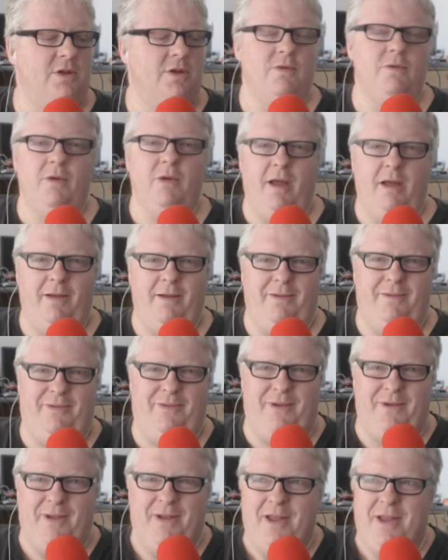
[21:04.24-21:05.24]
you,
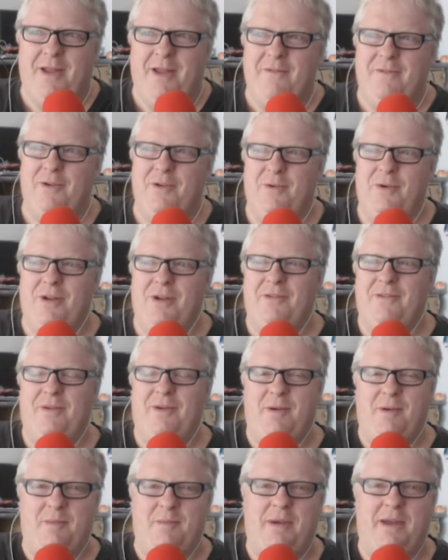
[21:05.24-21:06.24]
for want of
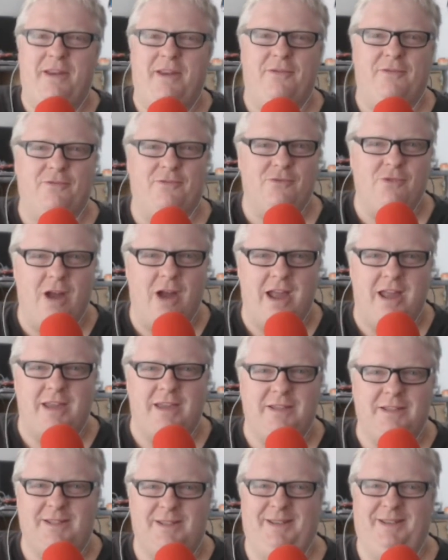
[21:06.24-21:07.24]
a better
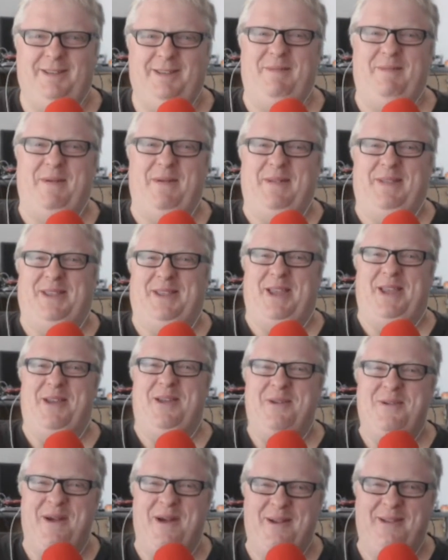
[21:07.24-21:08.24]
phrase, do
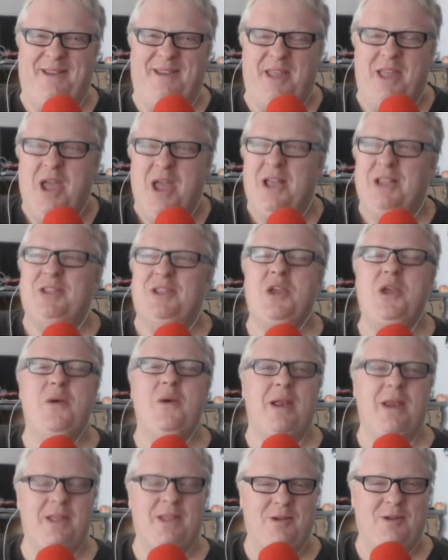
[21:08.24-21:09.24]
you
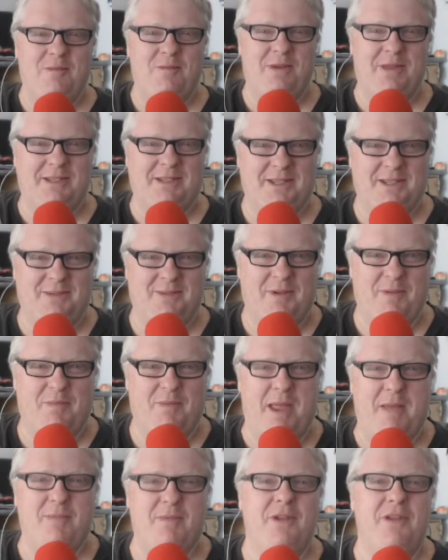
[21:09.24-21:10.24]
only do business with
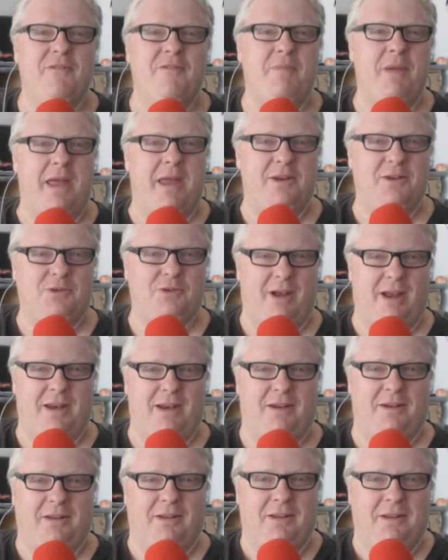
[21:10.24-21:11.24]
people you've
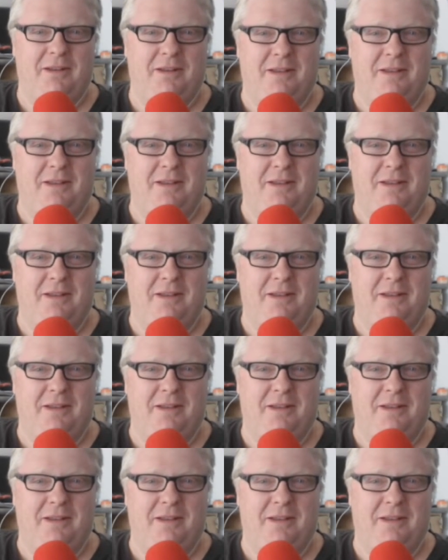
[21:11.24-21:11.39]
penetrated?